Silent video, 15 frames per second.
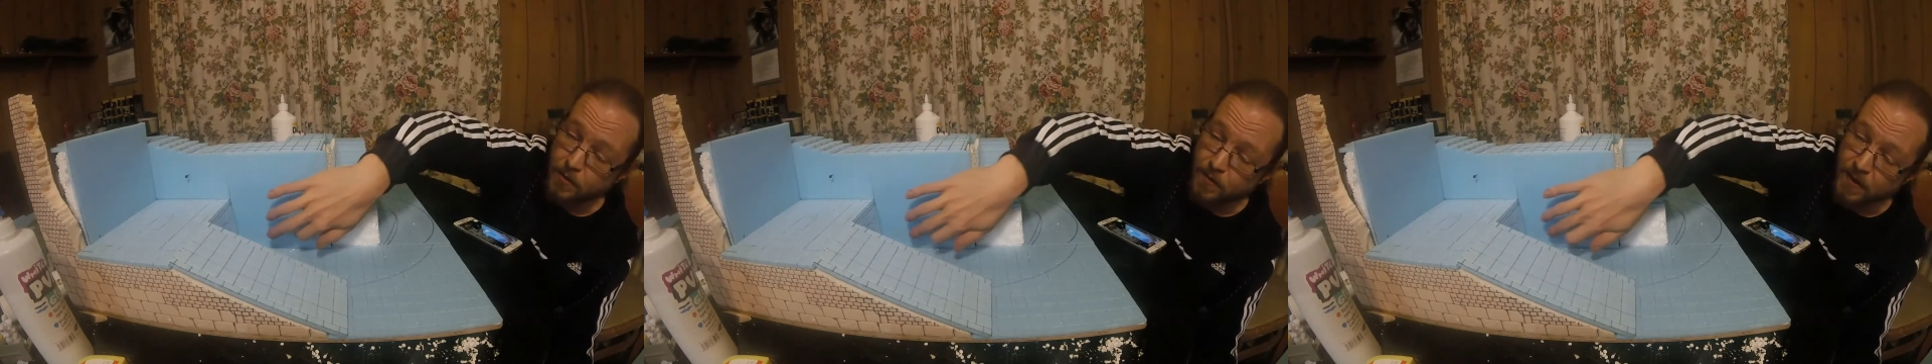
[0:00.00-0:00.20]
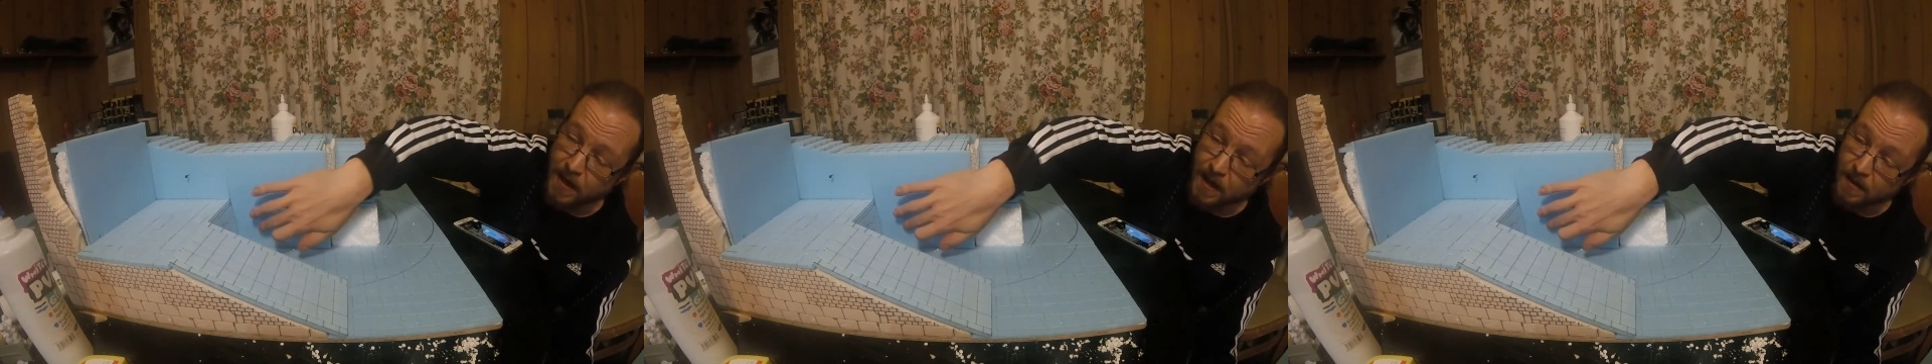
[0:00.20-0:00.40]

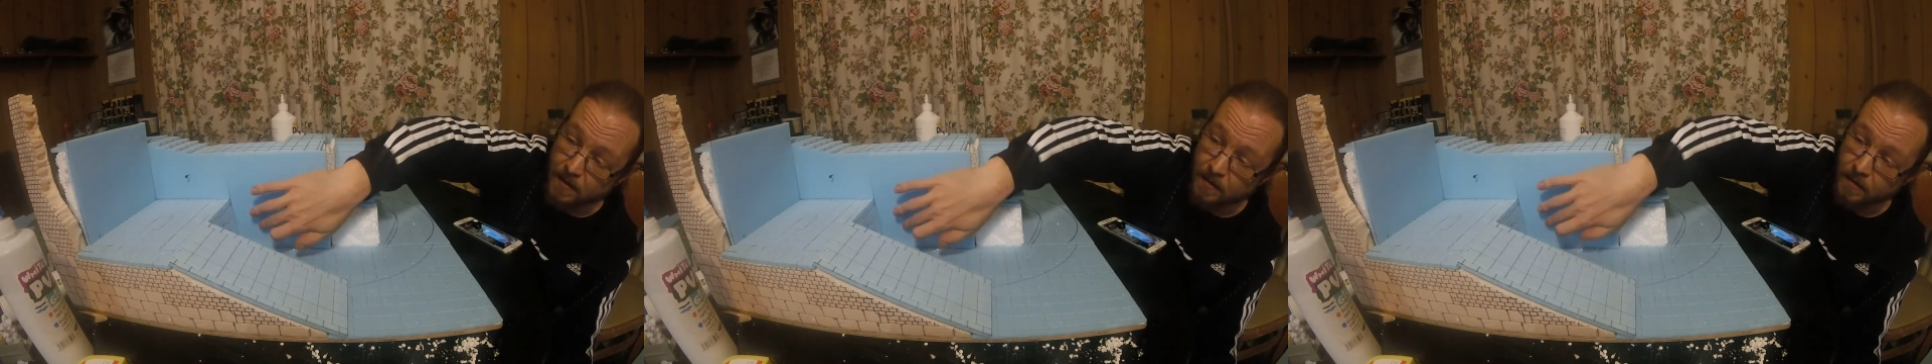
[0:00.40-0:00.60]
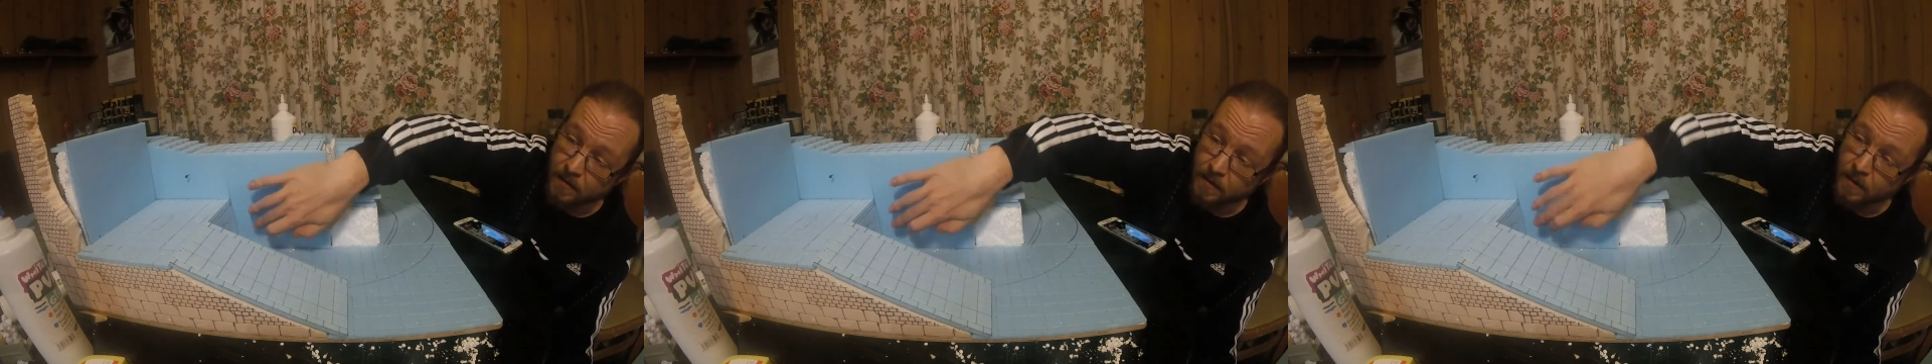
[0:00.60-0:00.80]
there,
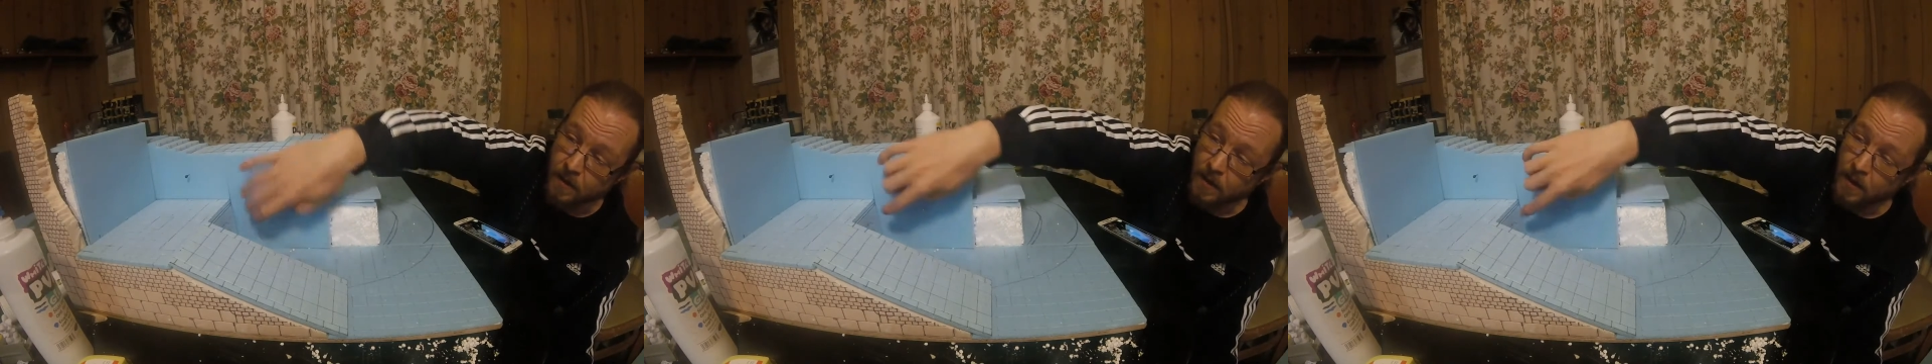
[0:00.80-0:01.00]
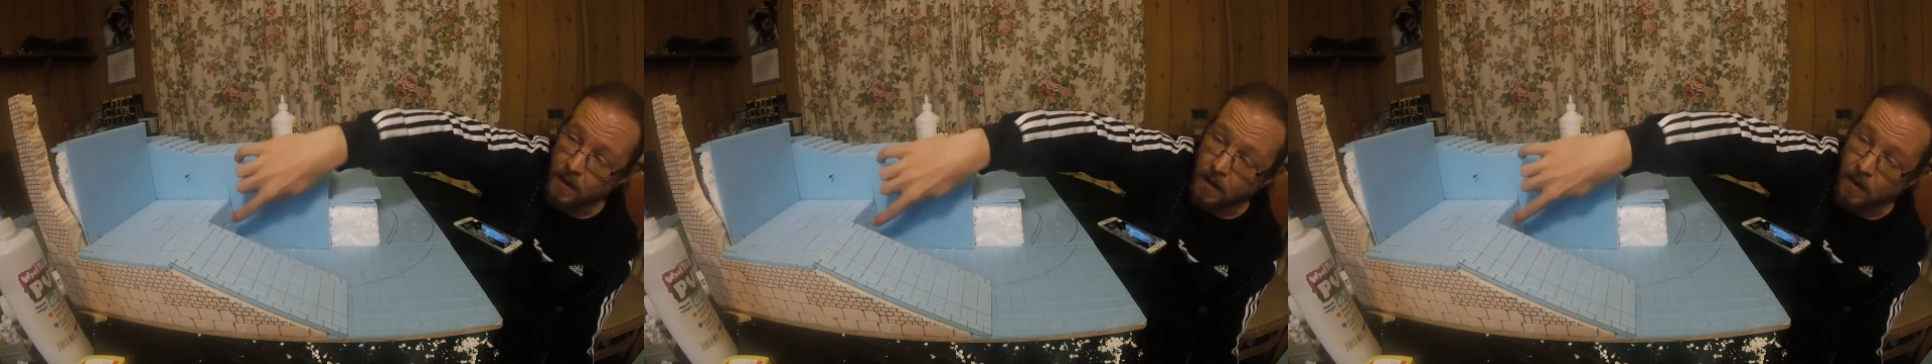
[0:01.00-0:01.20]

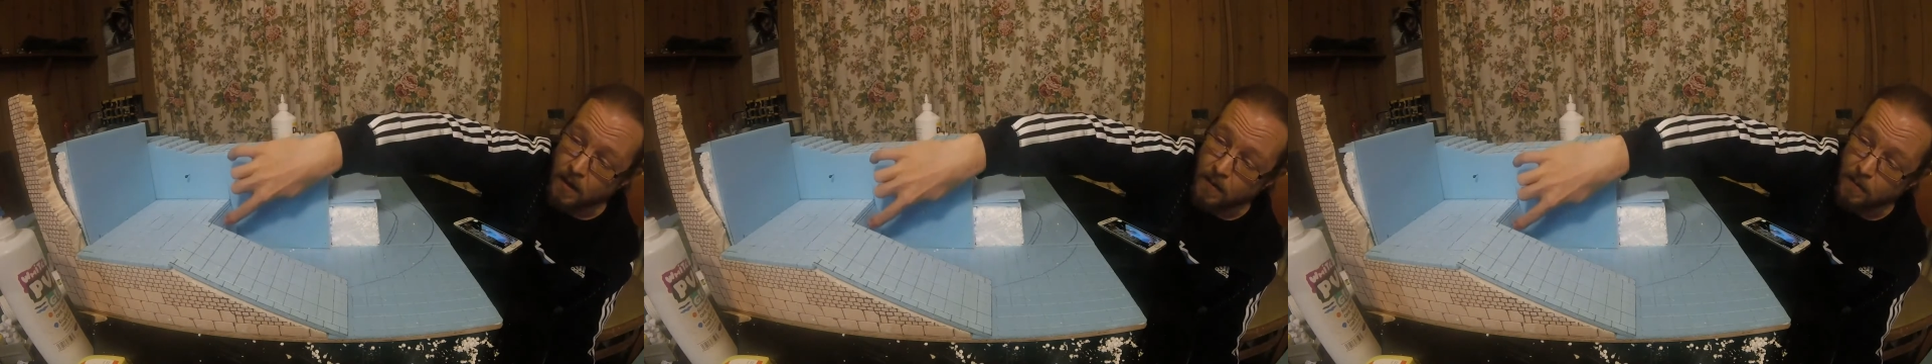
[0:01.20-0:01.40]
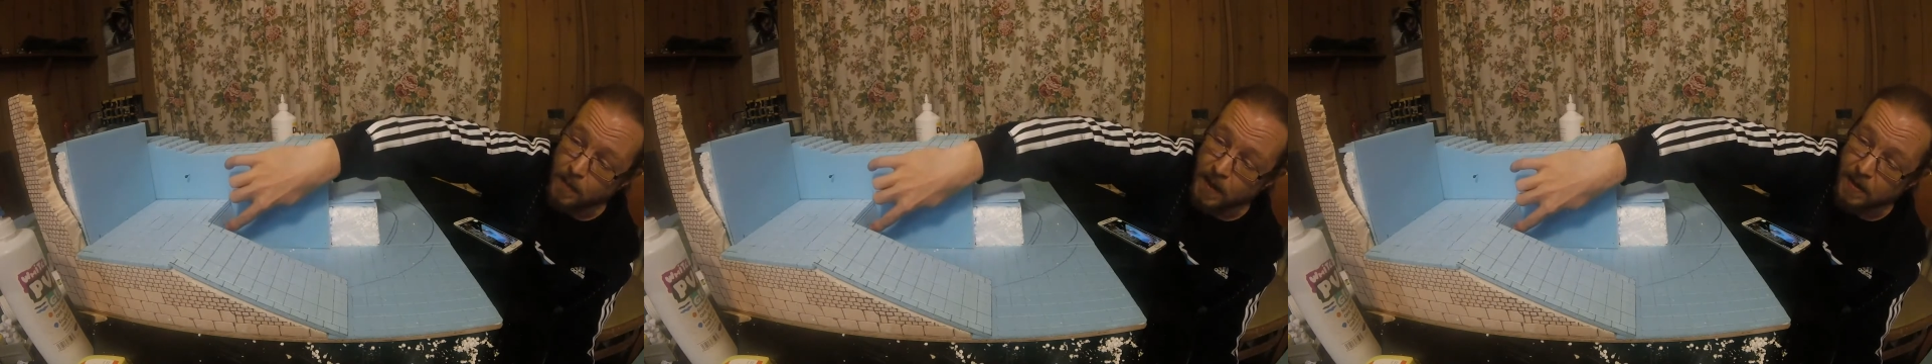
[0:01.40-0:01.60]

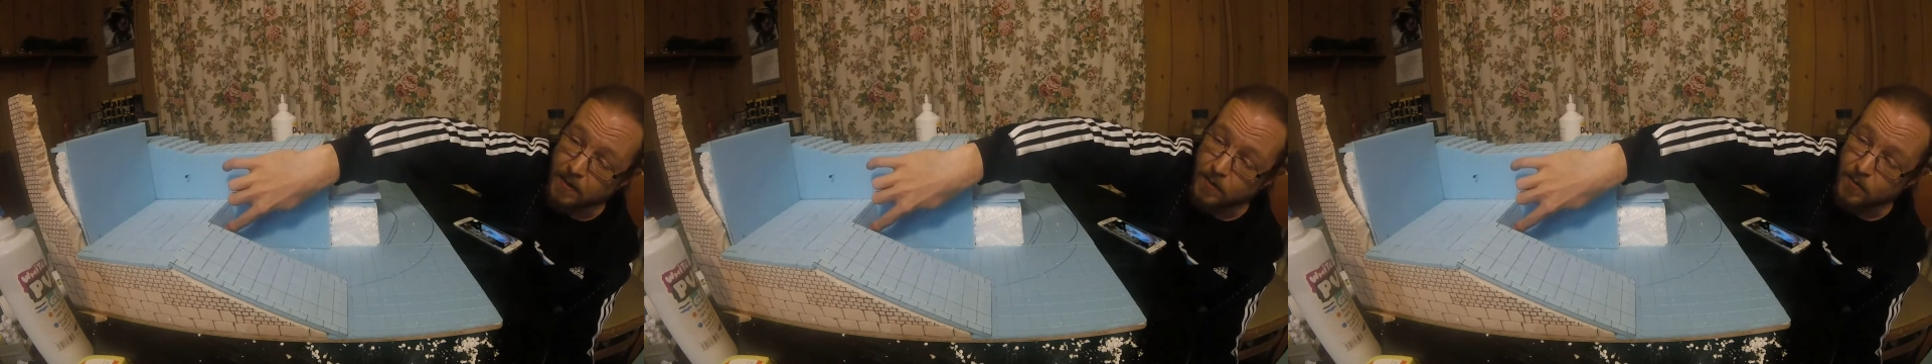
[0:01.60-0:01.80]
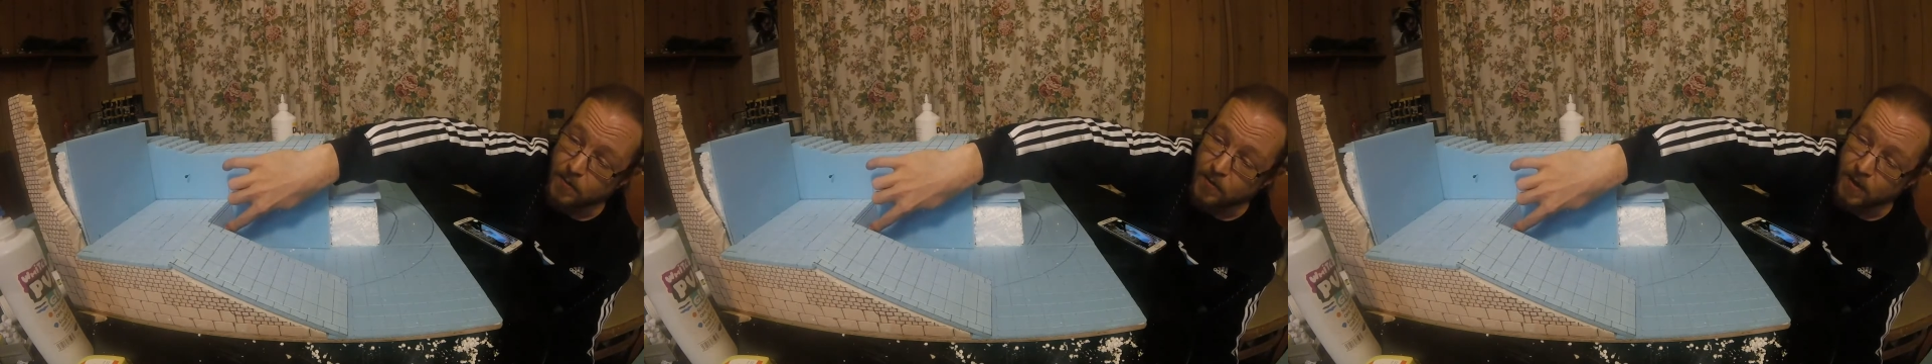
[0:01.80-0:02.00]
a big
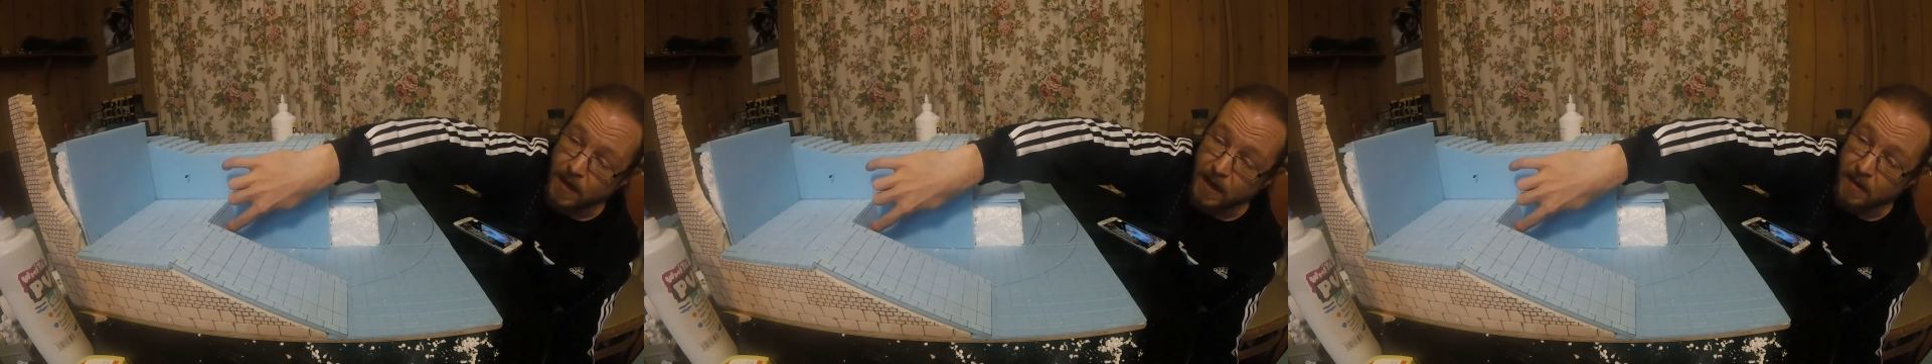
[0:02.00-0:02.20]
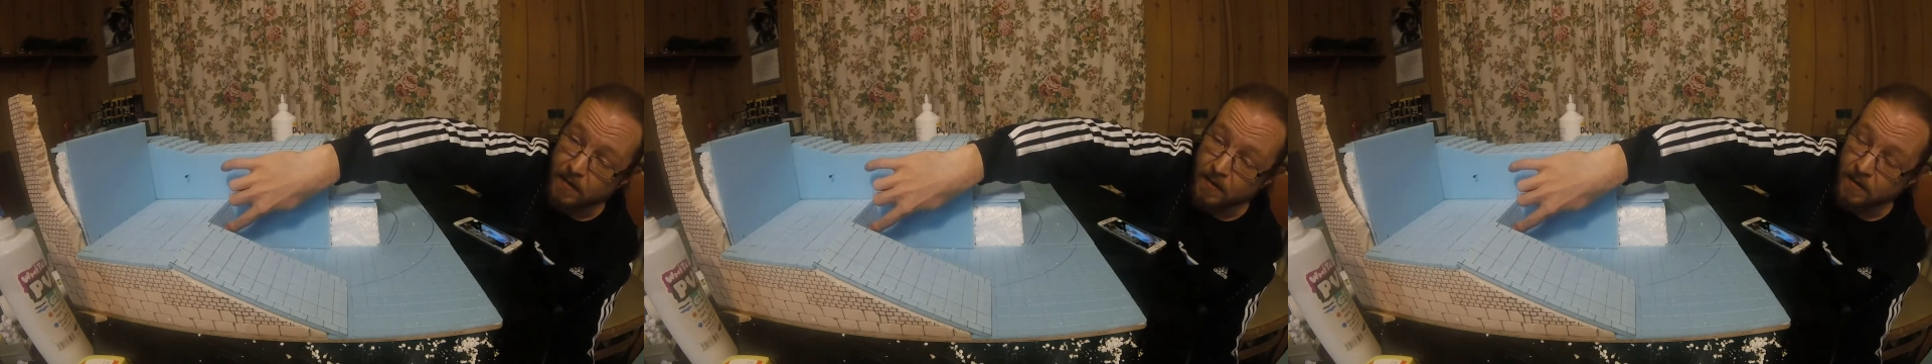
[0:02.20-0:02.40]
door
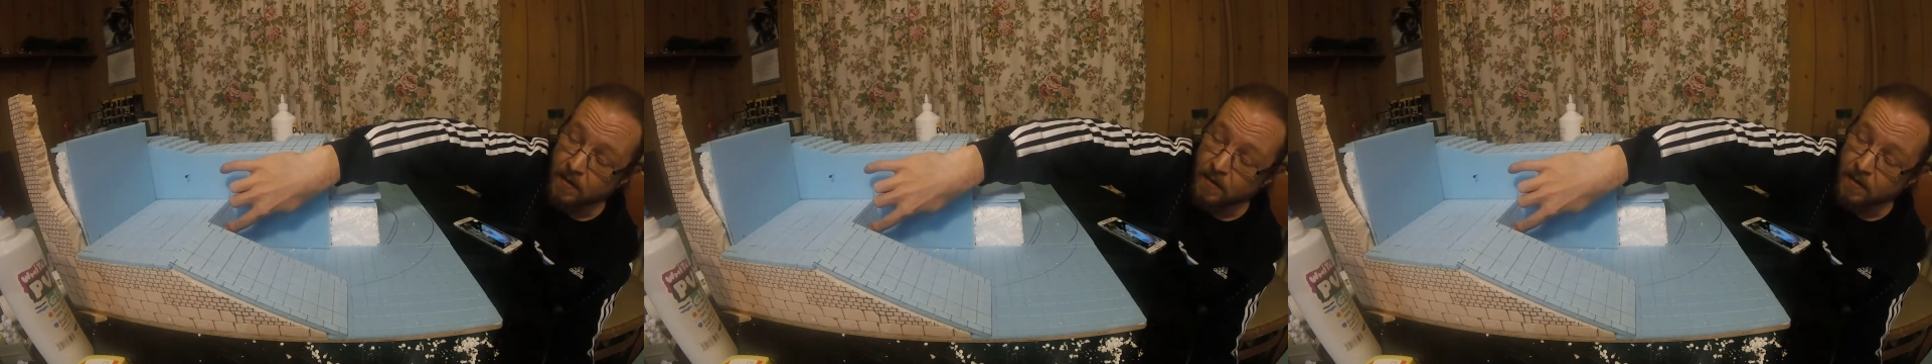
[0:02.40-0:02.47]
there,